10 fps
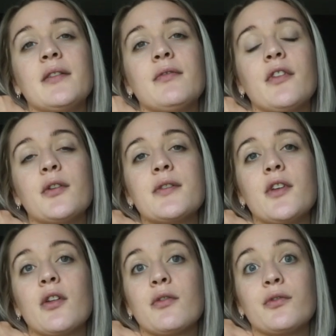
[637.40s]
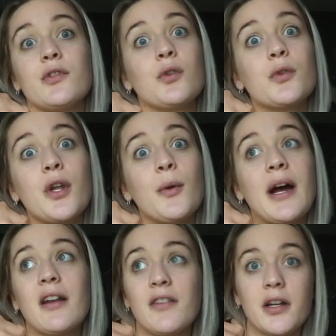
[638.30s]
for those of you that don't know, I
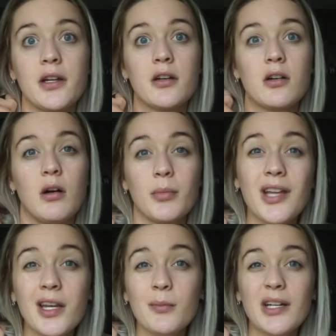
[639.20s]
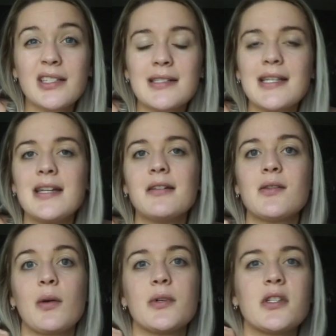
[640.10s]
had a very complicating pregnancy,
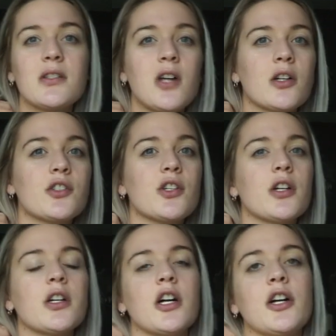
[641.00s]
so I went to the doctor